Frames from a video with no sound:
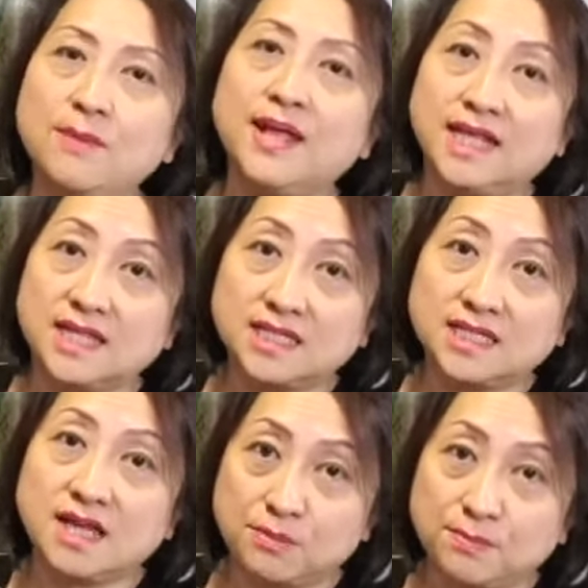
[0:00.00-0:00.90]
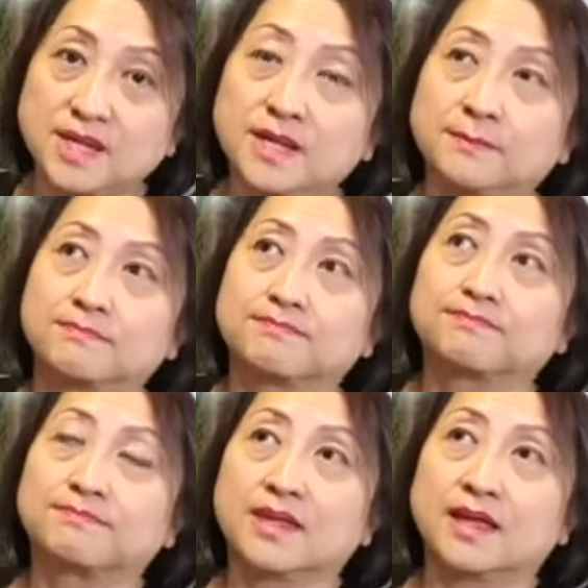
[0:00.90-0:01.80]
You need maintenance therapy.
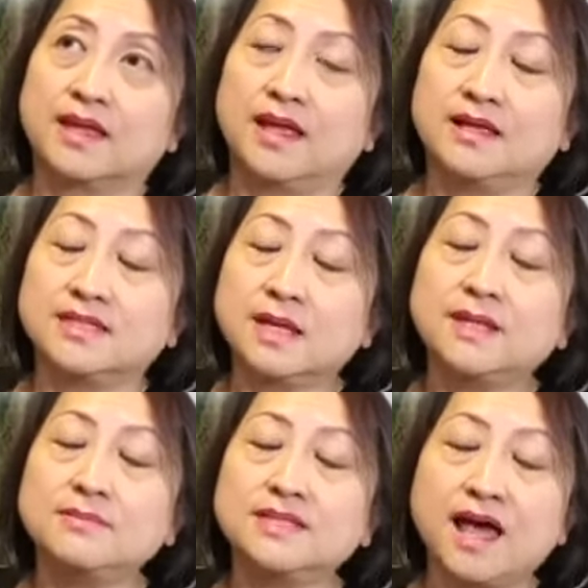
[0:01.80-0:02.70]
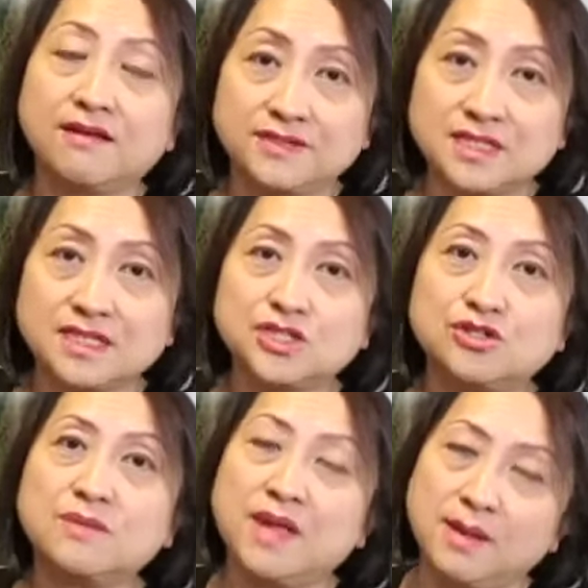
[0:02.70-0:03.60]
Sometimes after
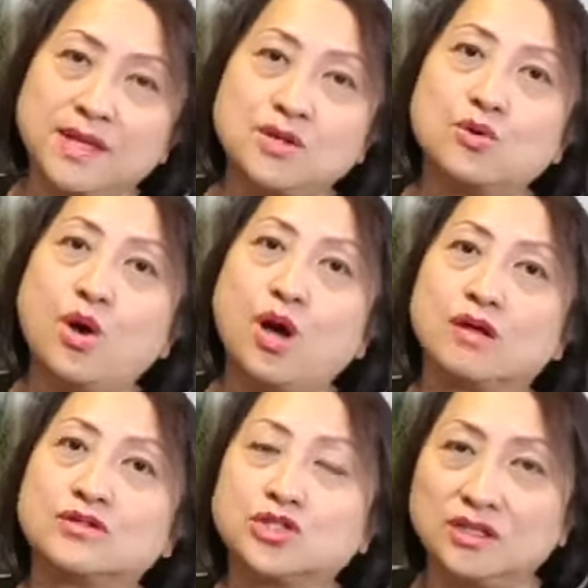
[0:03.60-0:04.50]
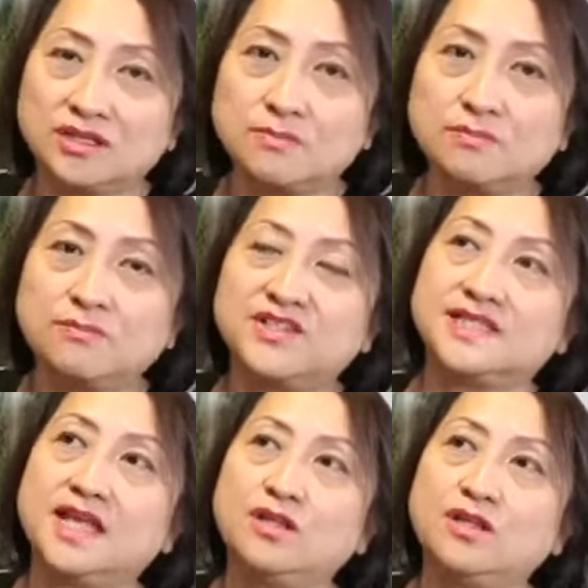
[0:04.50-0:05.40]
surgery, maybe you go on short-term
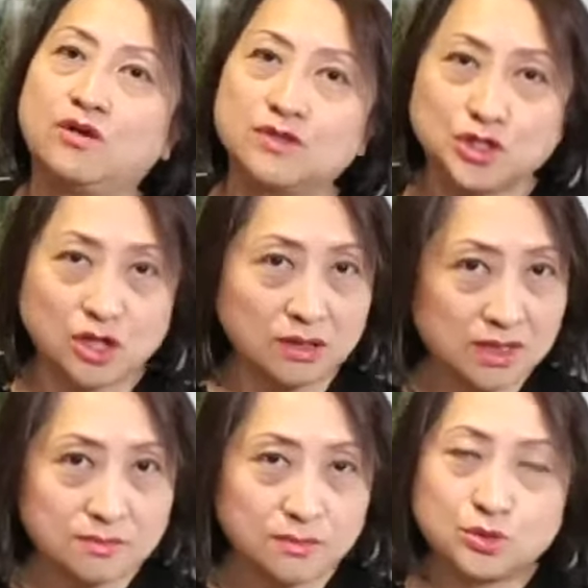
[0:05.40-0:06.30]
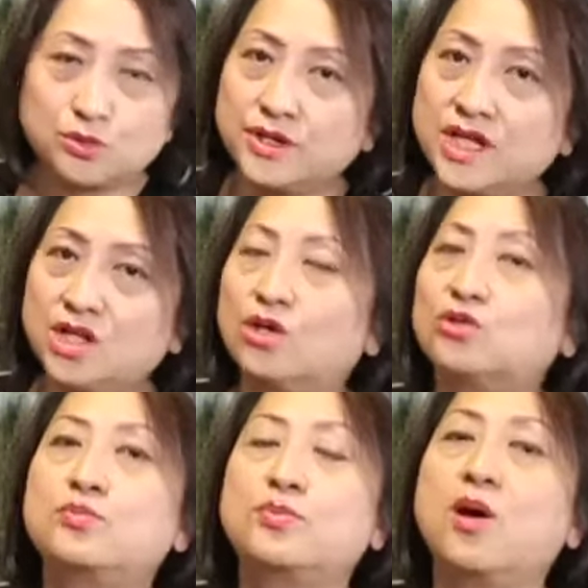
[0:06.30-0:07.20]
Visane or short-term Lucrin
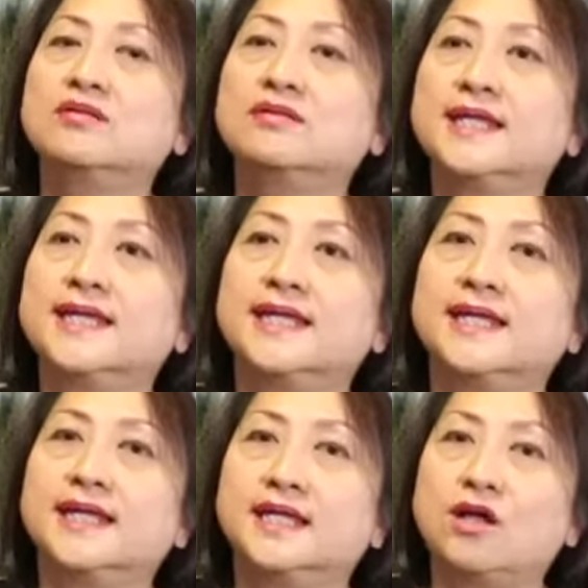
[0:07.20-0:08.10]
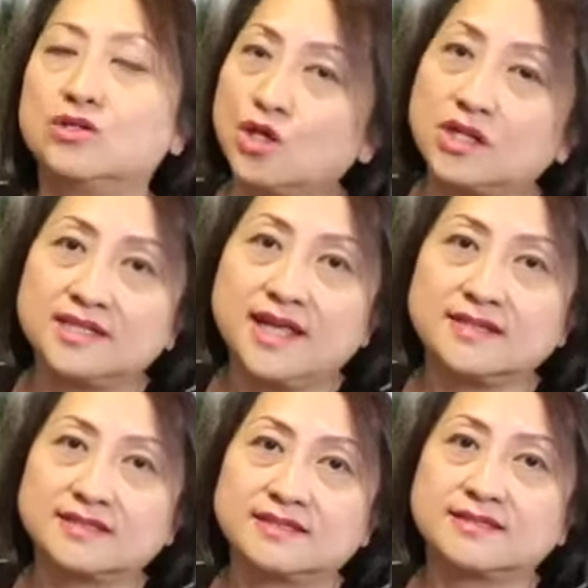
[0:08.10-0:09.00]
or Lupron or
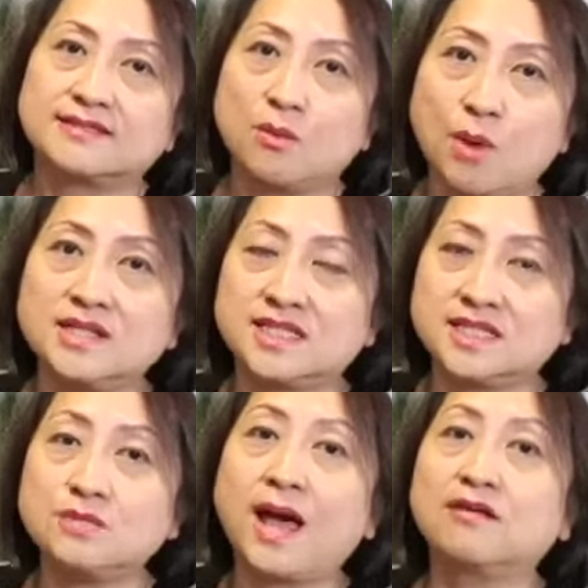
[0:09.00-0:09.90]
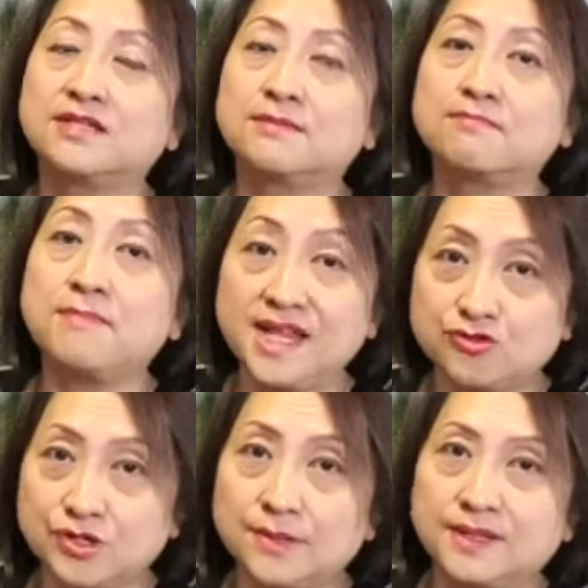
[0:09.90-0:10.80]
Zoladex. That one is still part of the
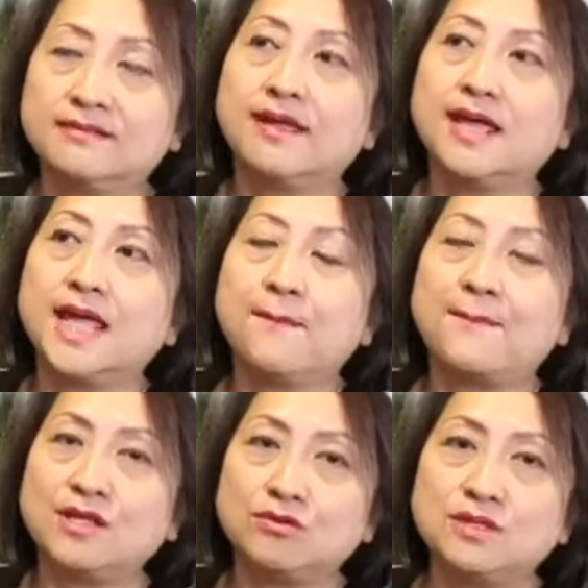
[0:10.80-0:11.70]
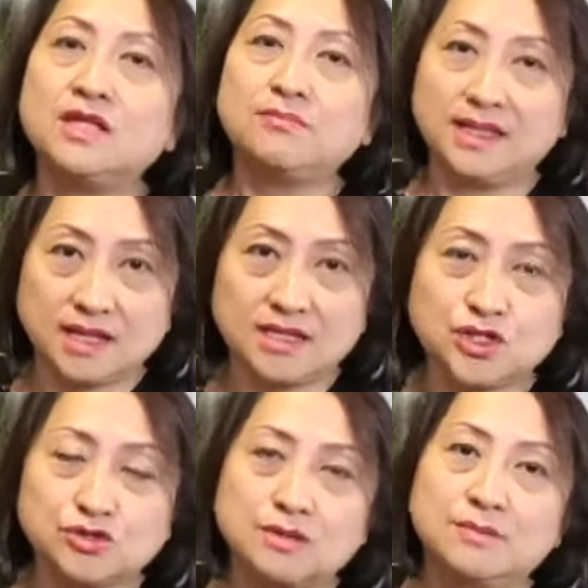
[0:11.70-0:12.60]
main treatment, but you need
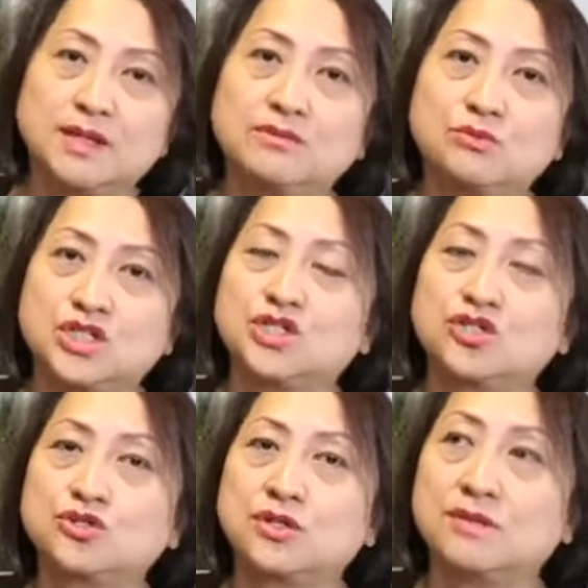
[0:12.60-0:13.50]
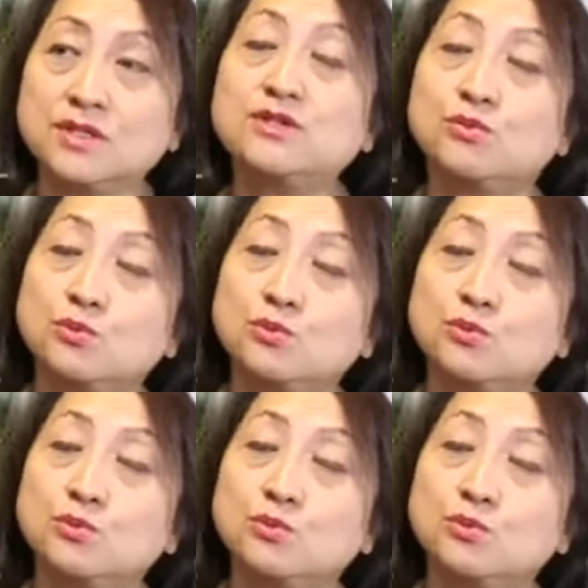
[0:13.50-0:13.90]
maintenance treatment, which is